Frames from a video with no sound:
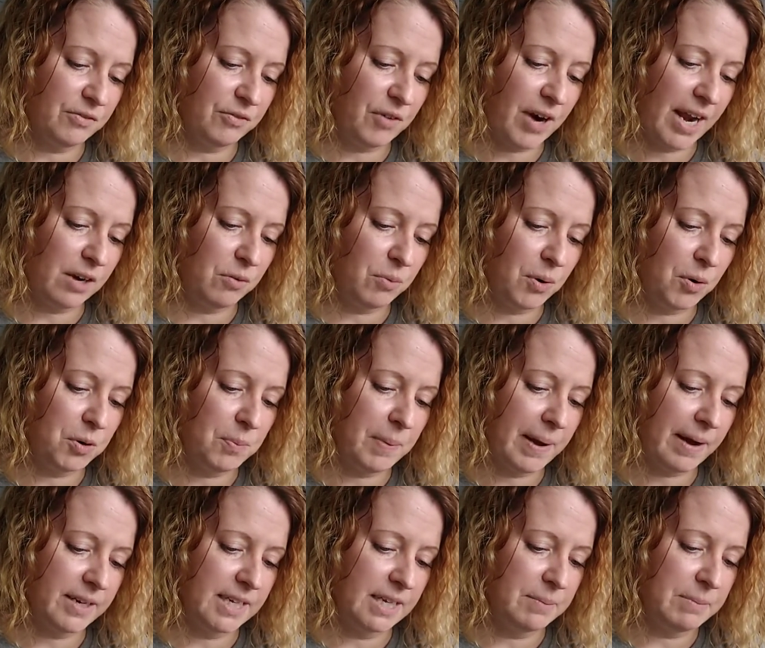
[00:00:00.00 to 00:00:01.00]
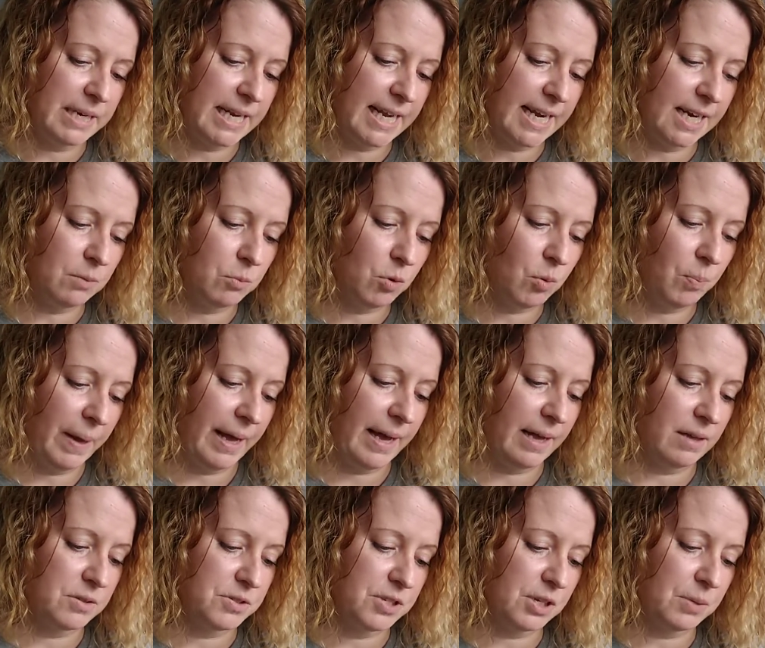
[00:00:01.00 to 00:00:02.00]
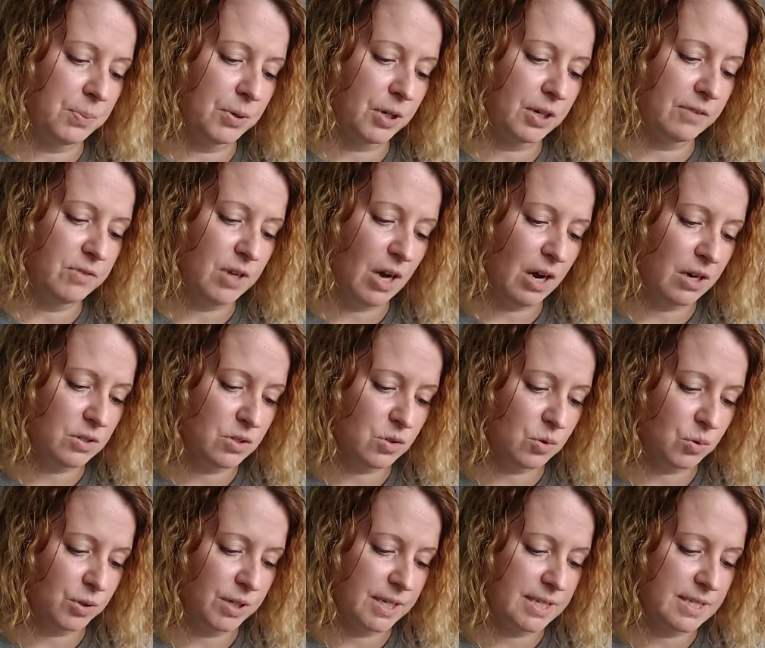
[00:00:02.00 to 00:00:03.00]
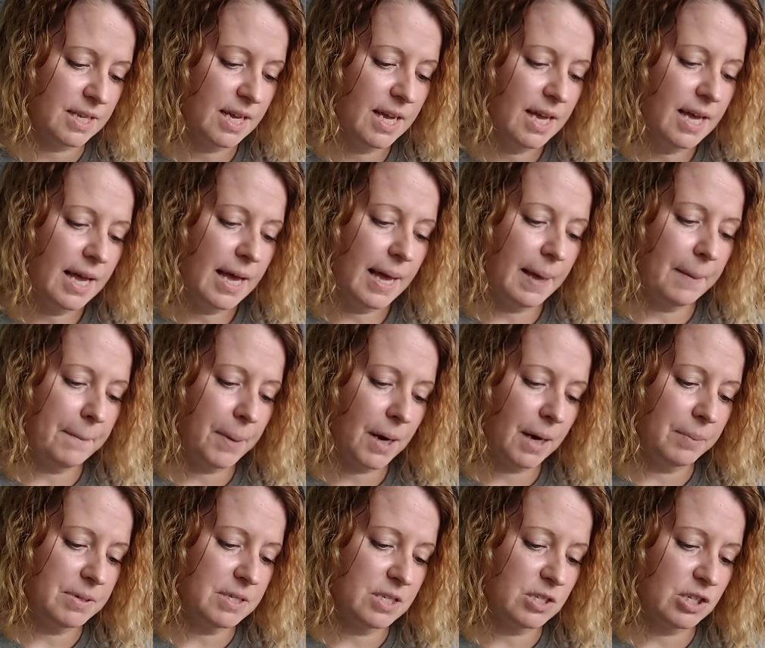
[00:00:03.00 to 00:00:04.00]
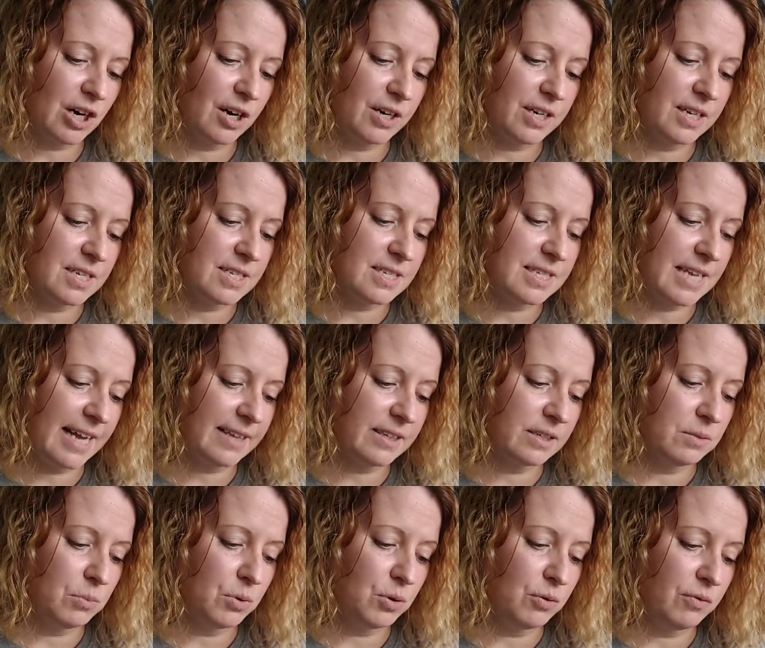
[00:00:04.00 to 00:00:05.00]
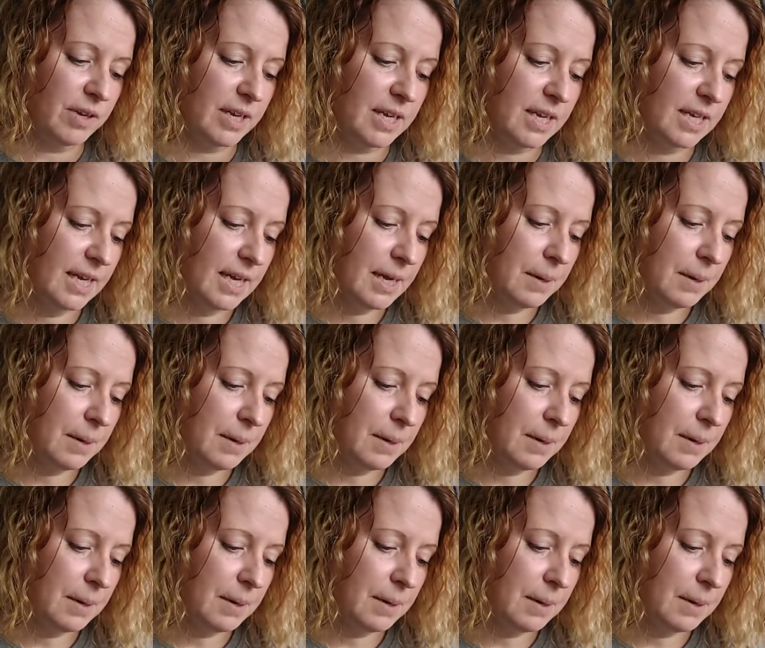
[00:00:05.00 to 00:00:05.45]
Frank wrote about him in Animal Pals, a book of dog stories, and Bobbie starred in a silent movie.